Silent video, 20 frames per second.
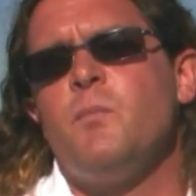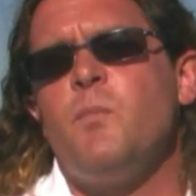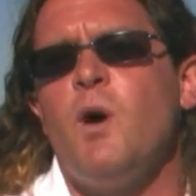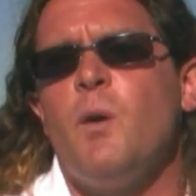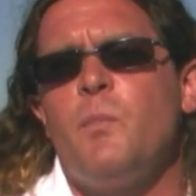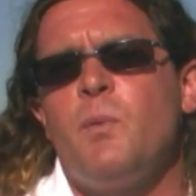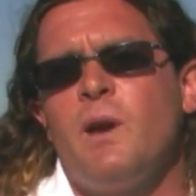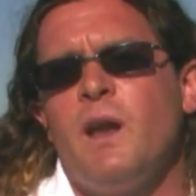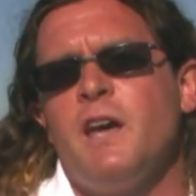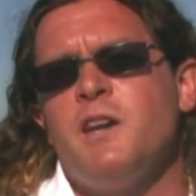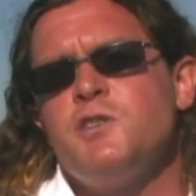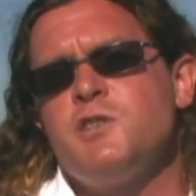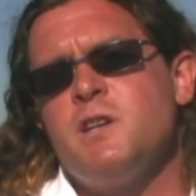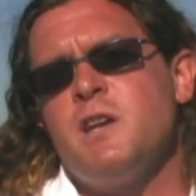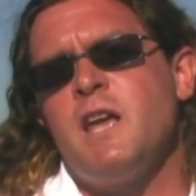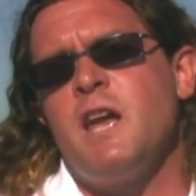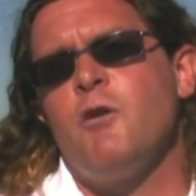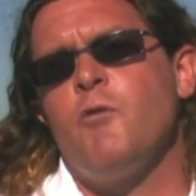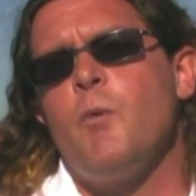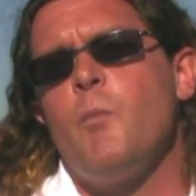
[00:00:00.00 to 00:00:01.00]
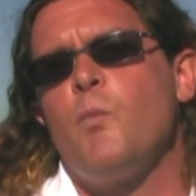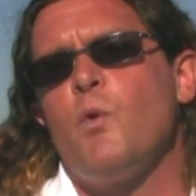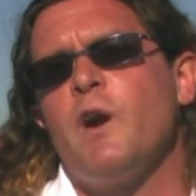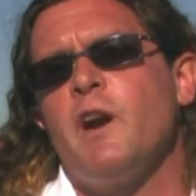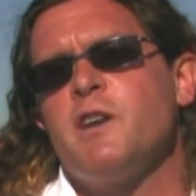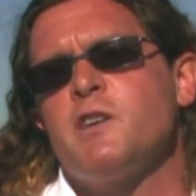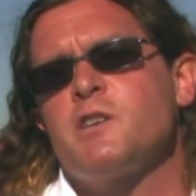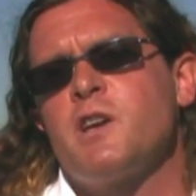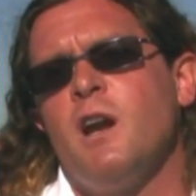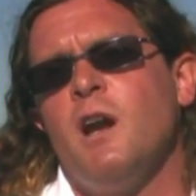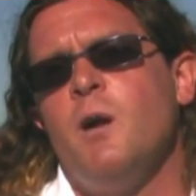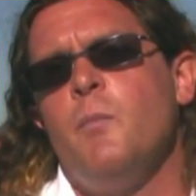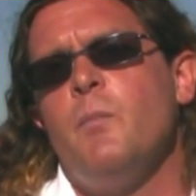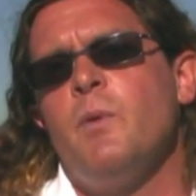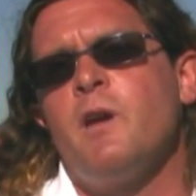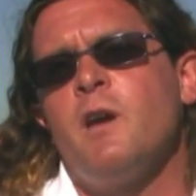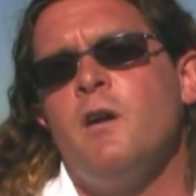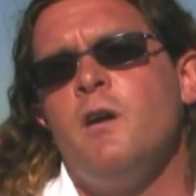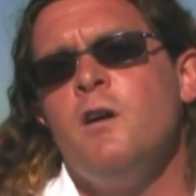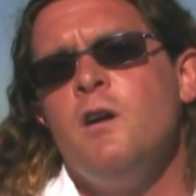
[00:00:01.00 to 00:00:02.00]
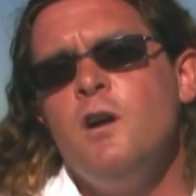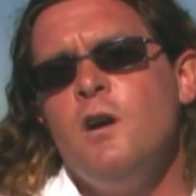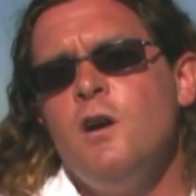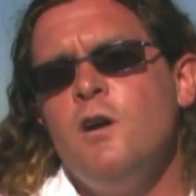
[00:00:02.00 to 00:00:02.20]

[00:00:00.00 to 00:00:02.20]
population here in British Columbia